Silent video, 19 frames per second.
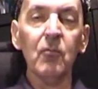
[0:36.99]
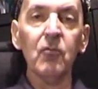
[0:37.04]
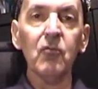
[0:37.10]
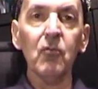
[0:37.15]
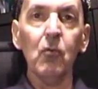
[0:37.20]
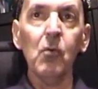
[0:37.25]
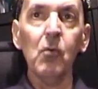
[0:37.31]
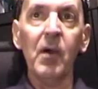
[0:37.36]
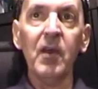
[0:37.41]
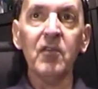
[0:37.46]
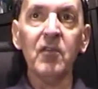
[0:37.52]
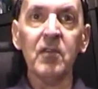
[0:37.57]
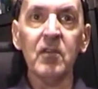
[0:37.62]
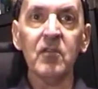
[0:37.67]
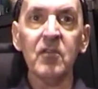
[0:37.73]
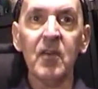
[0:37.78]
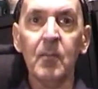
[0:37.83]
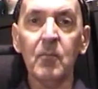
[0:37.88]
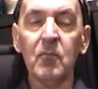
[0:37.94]
It was always
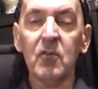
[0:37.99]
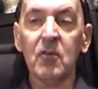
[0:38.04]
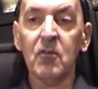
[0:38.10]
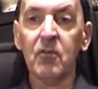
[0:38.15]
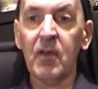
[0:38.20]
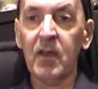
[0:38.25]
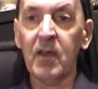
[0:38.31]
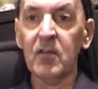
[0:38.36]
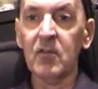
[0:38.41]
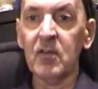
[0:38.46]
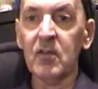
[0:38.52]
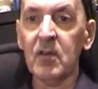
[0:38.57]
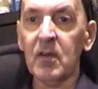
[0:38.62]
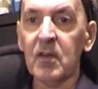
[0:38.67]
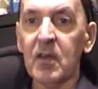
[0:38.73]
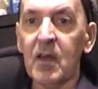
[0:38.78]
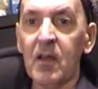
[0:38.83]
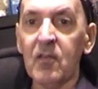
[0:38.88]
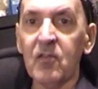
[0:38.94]
an attempt to create
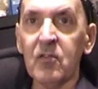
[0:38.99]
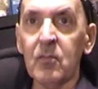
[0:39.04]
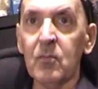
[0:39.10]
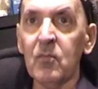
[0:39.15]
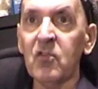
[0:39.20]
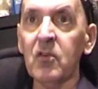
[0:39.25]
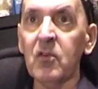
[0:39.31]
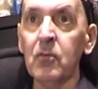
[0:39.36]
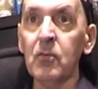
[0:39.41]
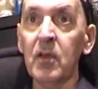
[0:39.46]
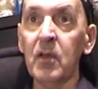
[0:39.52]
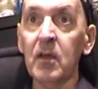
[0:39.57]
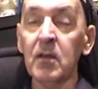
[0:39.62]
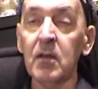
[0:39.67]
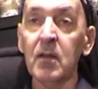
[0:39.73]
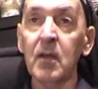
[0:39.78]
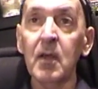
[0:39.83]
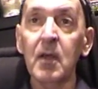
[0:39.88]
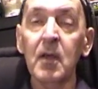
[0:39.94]
a customs
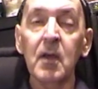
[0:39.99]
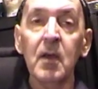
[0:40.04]
union,